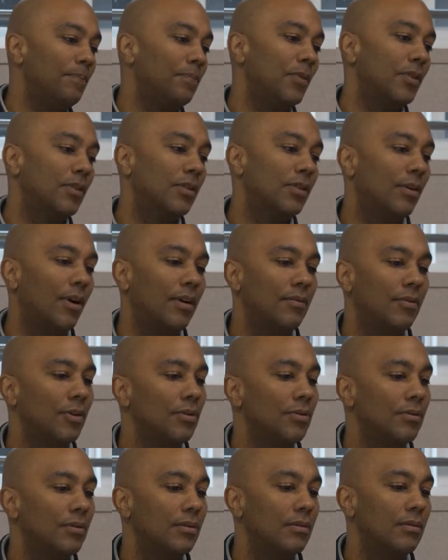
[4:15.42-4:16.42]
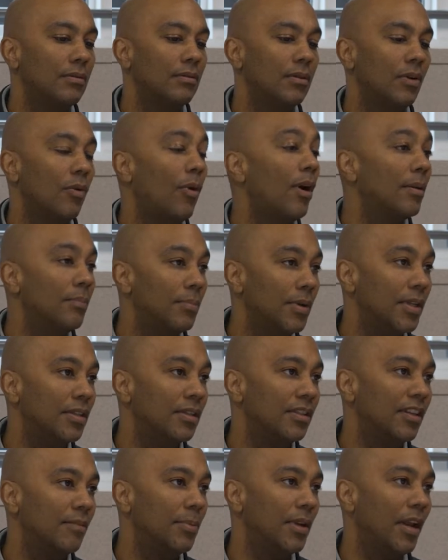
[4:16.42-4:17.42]
So I've learned quite a bit
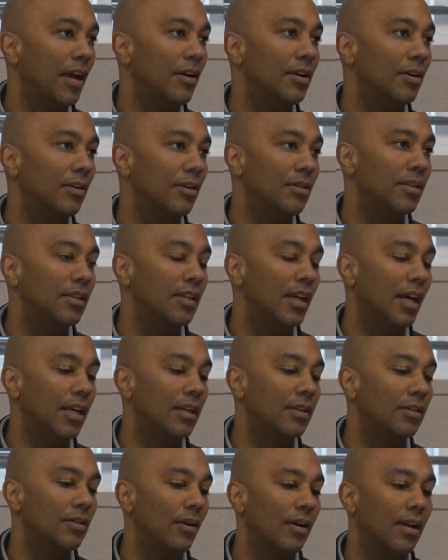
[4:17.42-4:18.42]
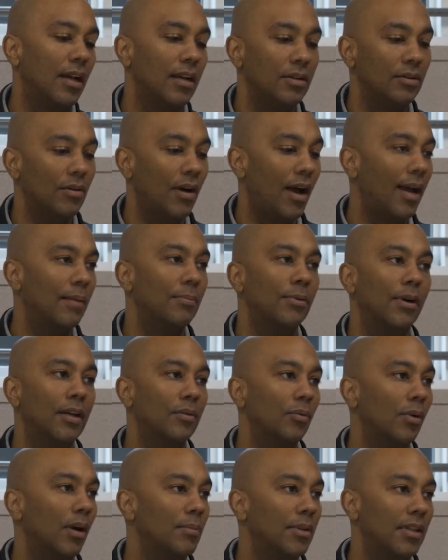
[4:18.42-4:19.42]
since I've been out here on site. So I kind of do hybrid
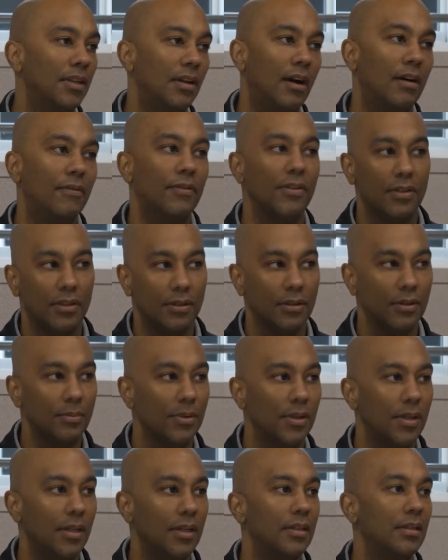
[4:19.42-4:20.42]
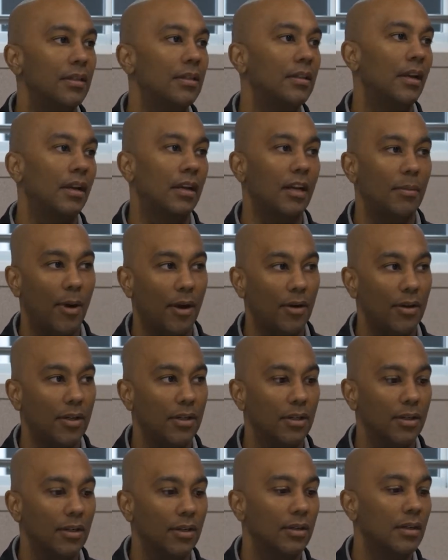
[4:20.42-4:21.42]
where I'm in the office a little bit, and then I come out
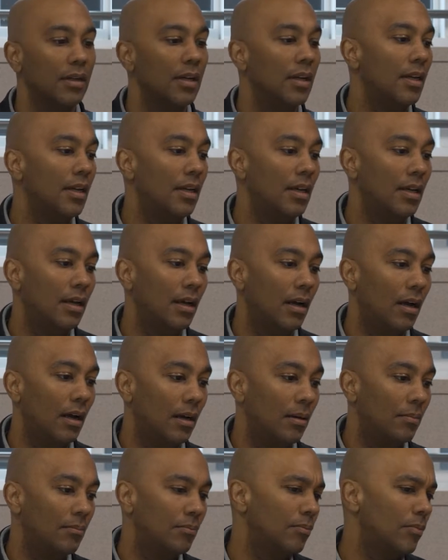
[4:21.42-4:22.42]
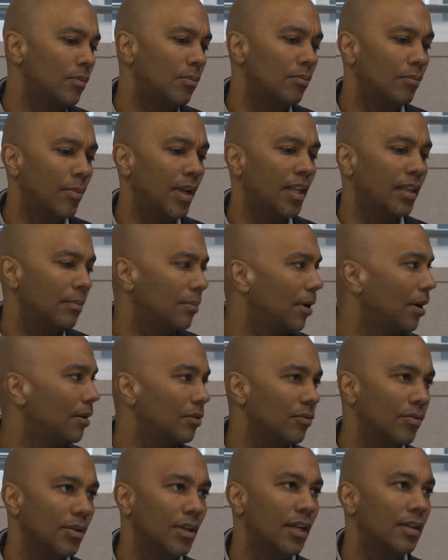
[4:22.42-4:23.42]
here mainly about
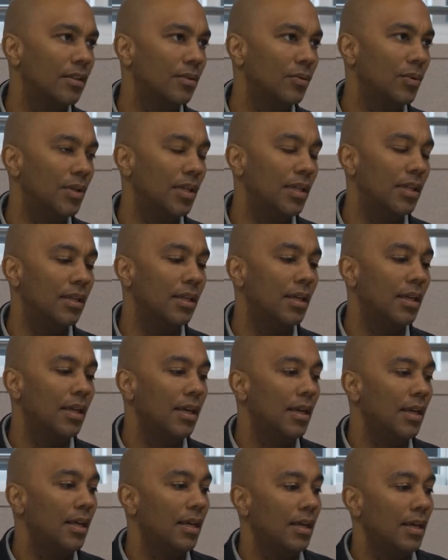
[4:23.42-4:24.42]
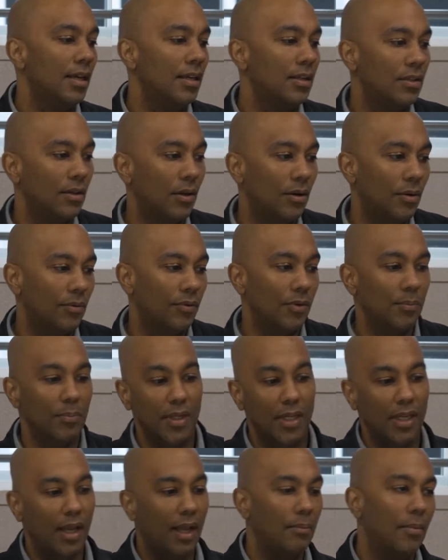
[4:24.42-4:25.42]
3 days a week. So for
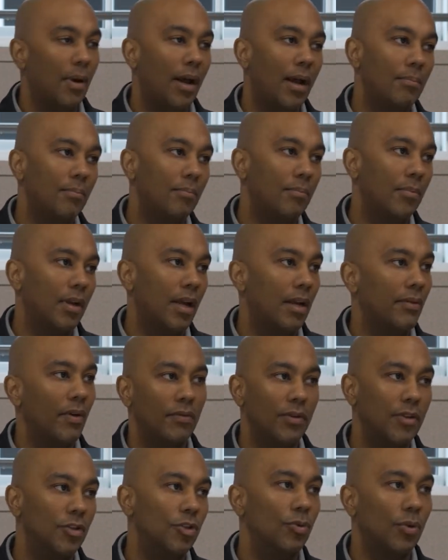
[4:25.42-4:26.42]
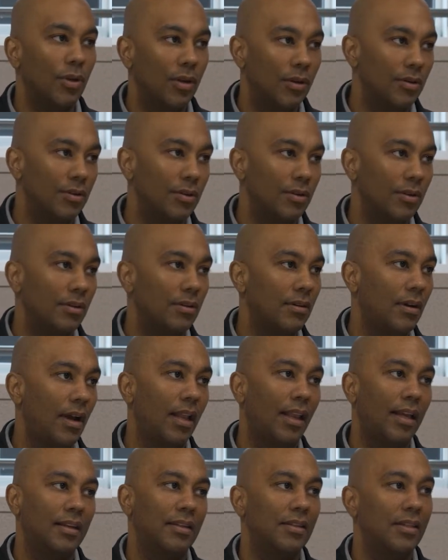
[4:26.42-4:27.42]
me, I'm kind of a visual learner. I
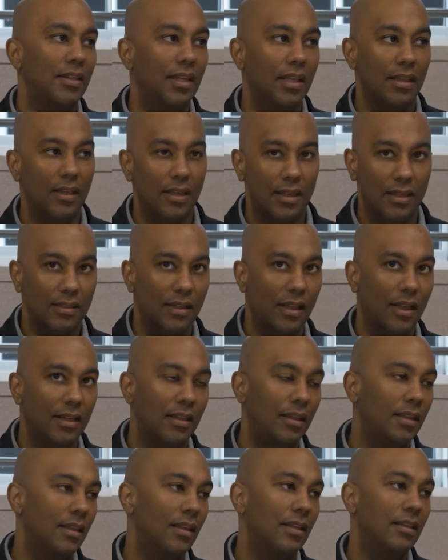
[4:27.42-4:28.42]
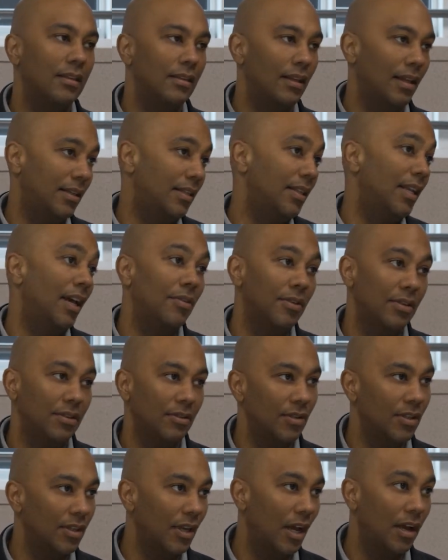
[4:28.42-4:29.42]
like to see things. I like to see how things are
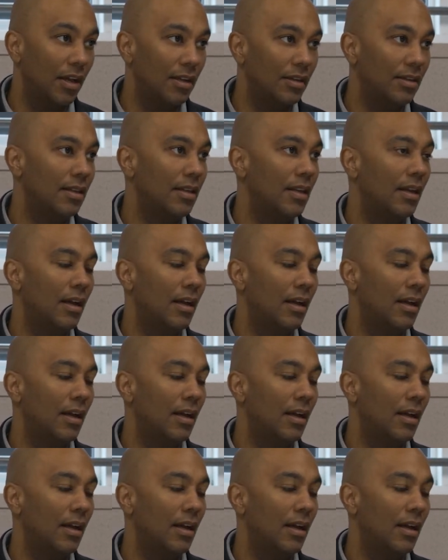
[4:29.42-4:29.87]
done.